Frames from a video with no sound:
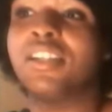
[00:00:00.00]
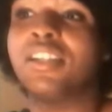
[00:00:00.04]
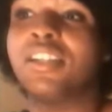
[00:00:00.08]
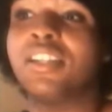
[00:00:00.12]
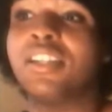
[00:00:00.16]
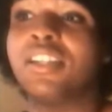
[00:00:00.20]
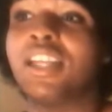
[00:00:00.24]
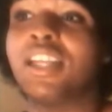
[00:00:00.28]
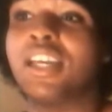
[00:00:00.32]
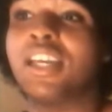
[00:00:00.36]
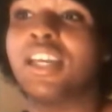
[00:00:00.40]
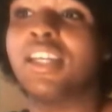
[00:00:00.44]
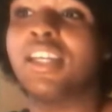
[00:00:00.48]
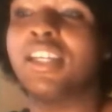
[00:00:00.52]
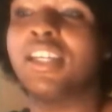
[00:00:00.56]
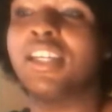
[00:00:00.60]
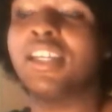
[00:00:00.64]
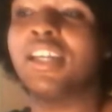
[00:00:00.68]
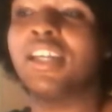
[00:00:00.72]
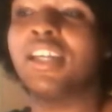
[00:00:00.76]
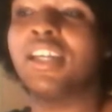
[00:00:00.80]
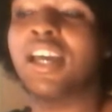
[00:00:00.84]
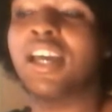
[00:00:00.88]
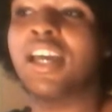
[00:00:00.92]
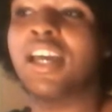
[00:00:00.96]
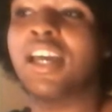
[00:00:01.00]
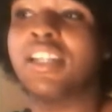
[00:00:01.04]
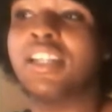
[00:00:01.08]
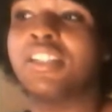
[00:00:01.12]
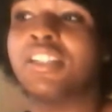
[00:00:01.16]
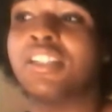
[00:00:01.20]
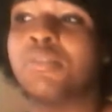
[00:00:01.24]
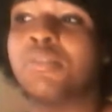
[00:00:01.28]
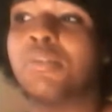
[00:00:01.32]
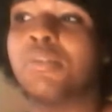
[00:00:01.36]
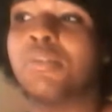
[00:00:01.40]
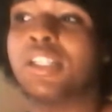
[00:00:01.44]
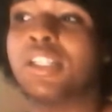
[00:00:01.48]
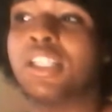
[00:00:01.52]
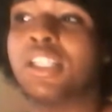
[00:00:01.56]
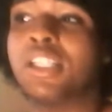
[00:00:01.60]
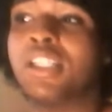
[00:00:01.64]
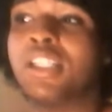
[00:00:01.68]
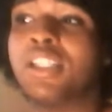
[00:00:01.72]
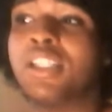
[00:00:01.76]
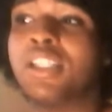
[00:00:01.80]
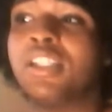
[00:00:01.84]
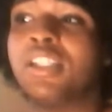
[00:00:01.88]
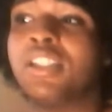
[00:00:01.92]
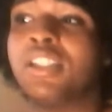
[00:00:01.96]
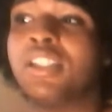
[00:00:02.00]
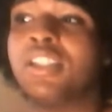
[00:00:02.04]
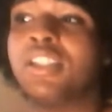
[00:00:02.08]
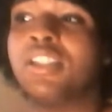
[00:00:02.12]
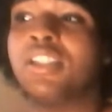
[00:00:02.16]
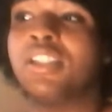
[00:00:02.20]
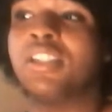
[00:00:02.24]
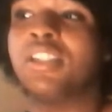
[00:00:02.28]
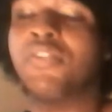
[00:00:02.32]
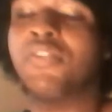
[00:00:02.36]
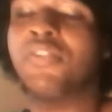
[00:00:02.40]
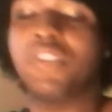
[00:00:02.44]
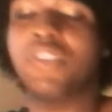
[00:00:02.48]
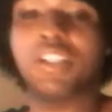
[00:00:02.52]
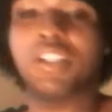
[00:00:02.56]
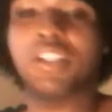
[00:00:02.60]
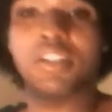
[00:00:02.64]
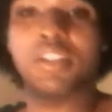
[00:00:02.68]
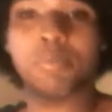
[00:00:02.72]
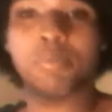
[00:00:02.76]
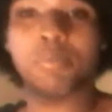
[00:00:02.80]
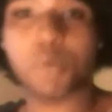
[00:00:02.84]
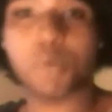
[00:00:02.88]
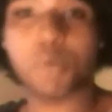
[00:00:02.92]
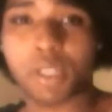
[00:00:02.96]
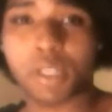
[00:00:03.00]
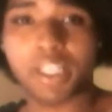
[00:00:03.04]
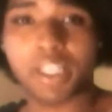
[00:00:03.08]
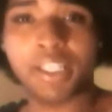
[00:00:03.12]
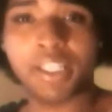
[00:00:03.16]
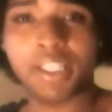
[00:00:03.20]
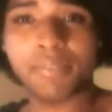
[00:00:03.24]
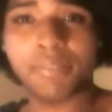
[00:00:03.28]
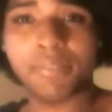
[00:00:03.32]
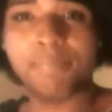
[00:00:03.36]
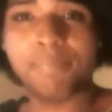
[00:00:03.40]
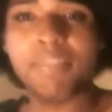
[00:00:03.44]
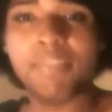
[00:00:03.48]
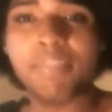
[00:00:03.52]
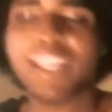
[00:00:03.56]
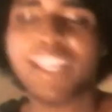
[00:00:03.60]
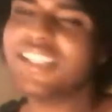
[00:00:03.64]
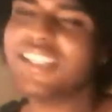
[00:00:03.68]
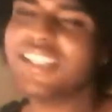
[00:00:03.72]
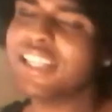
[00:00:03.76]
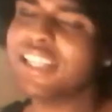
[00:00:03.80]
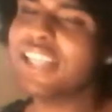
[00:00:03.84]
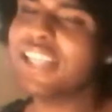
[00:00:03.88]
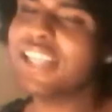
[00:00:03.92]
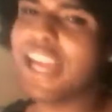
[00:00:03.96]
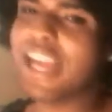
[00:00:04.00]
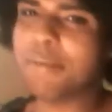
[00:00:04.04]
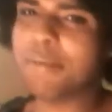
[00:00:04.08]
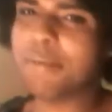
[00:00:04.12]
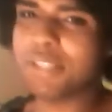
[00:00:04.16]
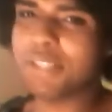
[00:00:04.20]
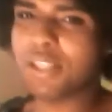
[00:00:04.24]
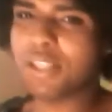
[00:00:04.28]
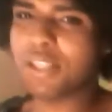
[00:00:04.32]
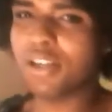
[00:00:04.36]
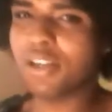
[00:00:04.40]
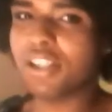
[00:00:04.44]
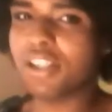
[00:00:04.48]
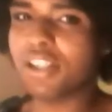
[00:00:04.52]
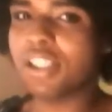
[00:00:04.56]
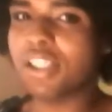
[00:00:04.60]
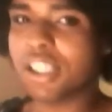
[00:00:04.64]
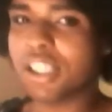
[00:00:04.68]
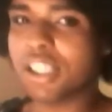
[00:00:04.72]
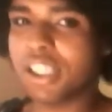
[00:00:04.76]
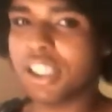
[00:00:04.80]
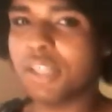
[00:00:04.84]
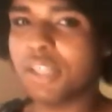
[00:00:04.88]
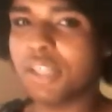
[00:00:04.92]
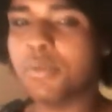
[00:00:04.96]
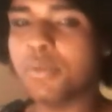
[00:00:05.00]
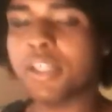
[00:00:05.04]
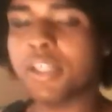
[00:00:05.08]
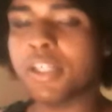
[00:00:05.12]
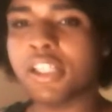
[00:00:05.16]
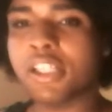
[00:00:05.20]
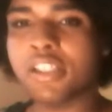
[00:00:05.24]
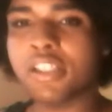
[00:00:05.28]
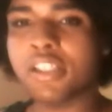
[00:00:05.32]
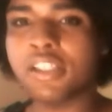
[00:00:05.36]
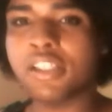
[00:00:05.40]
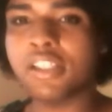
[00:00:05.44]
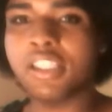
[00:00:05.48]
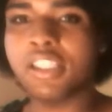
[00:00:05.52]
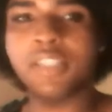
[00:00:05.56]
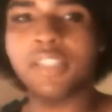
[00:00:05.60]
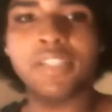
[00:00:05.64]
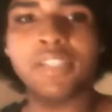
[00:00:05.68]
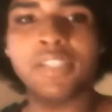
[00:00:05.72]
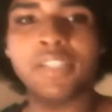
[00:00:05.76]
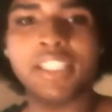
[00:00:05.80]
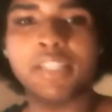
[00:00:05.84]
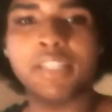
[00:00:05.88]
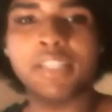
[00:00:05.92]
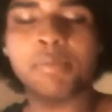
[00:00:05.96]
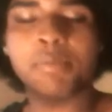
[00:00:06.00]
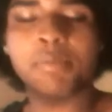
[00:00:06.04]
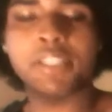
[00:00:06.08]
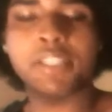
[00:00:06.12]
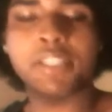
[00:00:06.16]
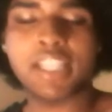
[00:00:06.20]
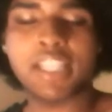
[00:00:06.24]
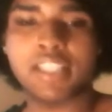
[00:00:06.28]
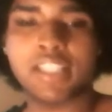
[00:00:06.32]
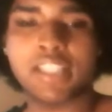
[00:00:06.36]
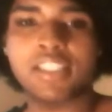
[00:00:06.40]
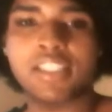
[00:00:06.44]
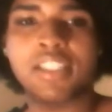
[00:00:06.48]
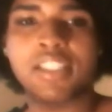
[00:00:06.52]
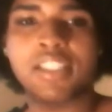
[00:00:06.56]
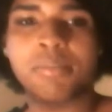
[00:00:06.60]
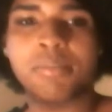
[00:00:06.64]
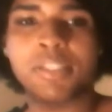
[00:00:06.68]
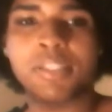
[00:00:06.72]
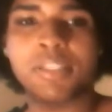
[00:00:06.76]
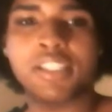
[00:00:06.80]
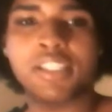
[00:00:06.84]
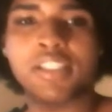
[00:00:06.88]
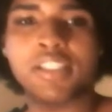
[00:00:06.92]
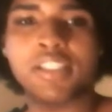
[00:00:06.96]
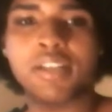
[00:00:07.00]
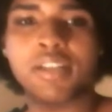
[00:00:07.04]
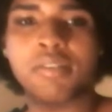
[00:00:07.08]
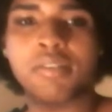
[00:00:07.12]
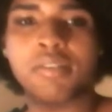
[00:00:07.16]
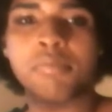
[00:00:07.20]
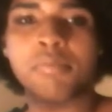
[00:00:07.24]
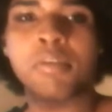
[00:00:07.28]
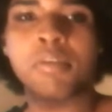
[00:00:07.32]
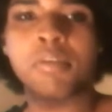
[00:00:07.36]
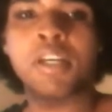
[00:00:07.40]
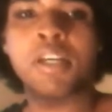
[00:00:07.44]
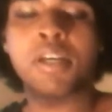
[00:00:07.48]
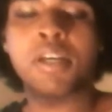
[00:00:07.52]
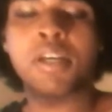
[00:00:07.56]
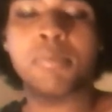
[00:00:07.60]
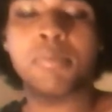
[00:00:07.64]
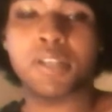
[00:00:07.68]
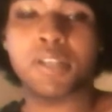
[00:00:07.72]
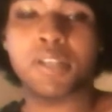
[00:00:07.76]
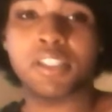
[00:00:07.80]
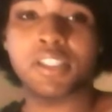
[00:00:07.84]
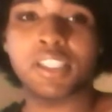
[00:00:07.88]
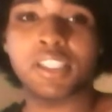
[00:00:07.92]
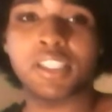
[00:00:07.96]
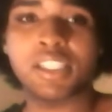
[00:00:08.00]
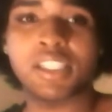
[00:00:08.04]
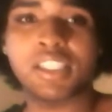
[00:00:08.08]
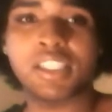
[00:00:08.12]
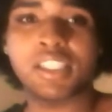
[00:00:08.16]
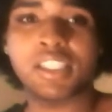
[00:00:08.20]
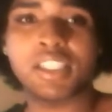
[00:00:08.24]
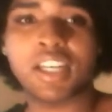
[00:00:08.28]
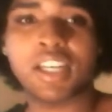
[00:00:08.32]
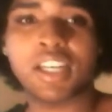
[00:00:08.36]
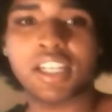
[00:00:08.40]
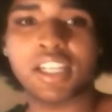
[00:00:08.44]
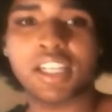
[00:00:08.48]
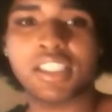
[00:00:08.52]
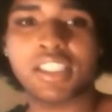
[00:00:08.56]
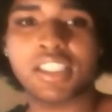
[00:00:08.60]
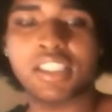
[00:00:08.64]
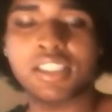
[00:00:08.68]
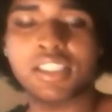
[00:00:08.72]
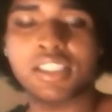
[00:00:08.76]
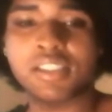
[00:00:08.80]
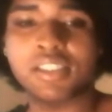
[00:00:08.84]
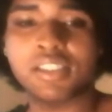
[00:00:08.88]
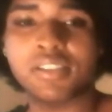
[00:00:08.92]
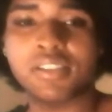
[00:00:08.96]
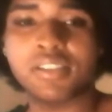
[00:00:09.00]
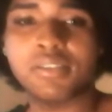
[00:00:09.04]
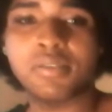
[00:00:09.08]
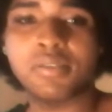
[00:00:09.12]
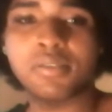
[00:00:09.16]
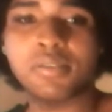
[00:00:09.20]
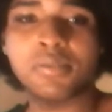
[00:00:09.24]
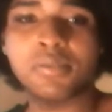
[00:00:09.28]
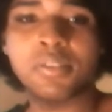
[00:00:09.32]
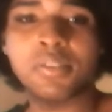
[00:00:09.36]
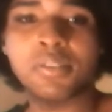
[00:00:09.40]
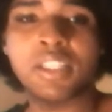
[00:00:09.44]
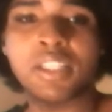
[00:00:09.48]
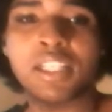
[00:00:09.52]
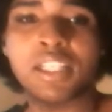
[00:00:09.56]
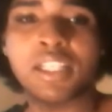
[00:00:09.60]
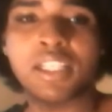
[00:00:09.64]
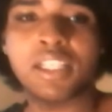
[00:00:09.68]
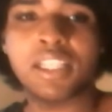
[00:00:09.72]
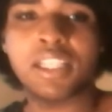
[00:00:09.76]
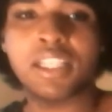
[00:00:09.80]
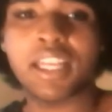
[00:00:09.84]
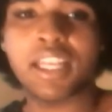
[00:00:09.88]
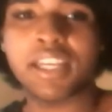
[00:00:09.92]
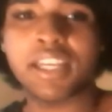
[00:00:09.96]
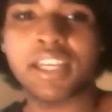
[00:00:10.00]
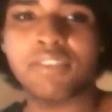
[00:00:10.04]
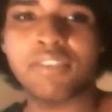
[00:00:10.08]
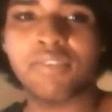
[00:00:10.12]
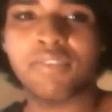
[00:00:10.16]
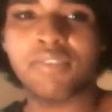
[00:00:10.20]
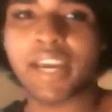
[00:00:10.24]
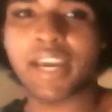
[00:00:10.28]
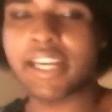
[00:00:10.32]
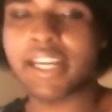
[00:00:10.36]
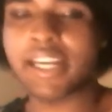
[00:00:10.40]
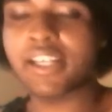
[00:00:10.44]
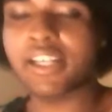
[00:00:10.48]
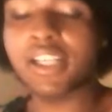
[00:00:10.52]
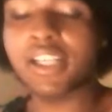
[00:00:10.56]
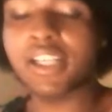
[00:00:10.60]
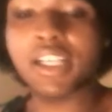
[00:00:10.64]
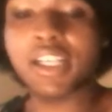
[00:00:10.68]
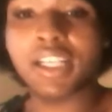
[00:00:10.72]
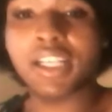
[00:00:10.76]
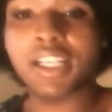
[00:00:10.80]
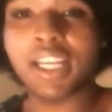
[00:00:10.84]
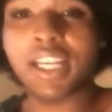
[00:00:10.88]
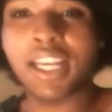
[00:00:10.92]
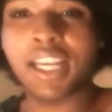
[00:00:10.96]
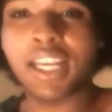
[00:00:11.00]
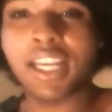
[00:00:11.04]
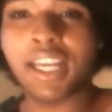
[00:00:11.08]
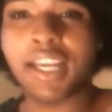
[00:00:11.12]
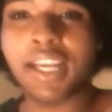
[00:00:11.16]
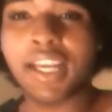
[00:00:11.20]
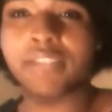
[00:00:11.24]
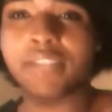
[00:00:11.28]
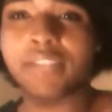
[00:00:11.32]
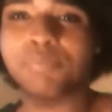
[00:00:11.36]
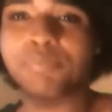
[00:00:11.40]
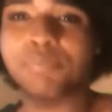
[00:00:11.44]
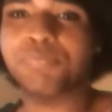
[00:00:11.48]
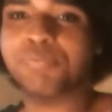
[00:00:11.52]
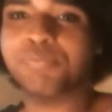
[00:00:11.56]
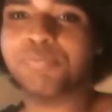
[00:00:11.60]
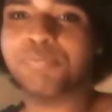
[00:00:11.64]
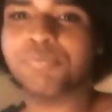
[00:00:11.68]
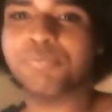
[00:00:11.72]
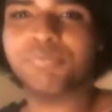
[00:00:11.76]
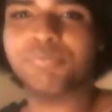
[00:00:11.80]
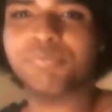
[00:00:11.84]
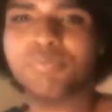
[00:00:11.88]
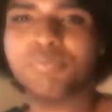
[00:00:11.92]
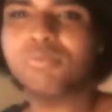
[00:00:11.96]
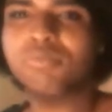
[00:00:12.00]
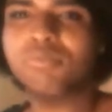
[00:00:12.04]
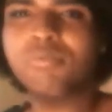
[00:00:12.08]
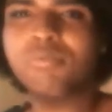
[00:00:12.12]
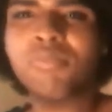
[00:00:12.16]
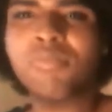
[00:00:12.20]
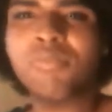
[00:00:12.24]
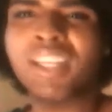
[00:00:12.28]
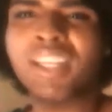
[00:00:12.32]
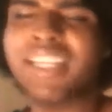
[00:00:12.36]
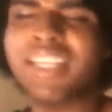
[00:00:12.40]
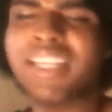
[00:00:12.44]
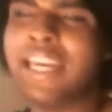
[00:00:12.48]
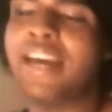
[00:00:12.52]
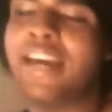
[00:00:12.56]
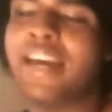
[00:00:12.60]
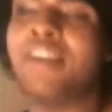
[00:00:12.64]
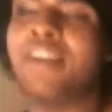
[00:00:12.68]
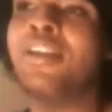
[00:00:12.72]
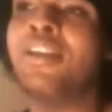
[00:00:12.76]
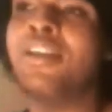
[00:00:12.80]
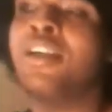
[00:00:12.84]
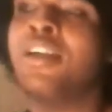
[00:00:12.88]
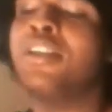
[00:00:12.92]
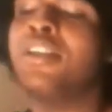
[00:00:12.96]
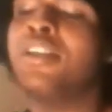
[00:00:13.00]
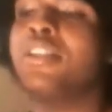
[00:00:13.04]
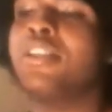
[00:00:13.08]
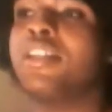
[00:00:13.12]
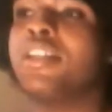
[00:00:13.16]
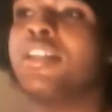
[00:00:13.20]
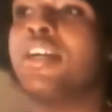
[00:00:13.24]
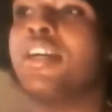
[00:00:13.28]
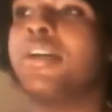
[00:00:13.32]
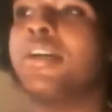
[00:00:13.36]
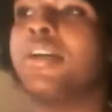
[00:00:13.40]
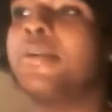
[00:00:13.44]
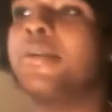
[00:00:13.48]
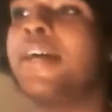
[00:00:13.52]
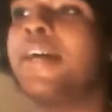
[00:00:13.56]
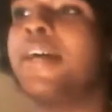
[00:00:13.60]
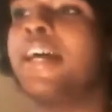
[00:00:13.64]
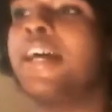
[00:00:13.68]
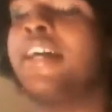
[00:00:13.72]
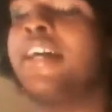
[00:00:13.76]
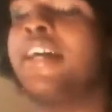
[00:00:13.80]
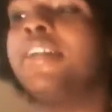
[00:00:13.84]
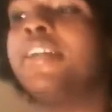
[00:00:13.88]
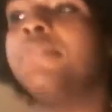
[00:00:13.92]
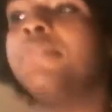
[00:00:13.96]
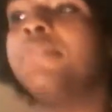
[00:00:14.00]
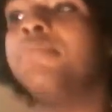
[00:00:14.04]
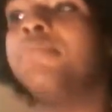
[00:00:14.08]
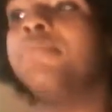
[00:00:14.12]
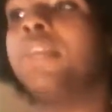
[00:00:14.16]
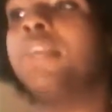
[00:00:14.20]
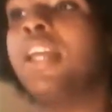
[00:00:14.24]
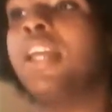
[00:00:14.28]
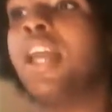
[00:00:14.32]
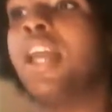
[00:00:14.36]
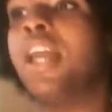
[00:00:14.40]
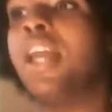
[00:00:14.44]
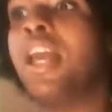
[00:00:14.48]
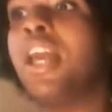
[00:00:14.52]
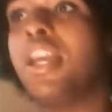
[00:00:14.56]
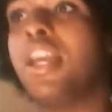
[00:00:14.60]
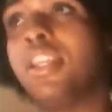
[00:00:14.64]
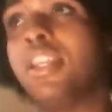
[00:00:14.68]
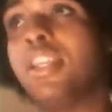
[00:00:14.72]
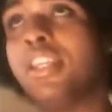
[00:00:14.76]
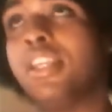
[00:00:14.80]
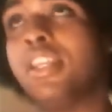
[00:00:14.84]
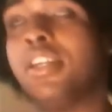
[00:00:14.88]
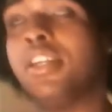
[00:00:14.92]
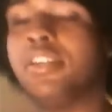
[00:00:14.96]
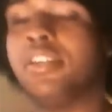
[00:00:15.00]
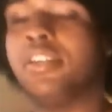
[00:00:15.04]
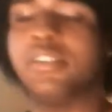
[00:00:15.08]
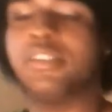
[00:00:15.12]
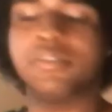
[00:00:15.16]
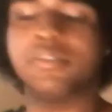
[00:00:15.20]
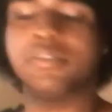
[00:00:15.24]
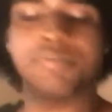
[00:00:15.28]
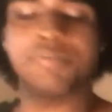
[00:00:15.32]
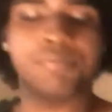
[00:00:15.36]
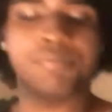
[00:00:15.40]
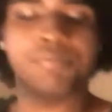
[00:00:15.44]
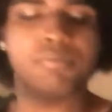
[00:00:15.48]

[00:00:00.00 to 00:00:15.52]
like I just wanted to feel important. It's like that episode on Glee where Unique pretends to be some person to talk to, like Ryder, and yeah. So, anywho,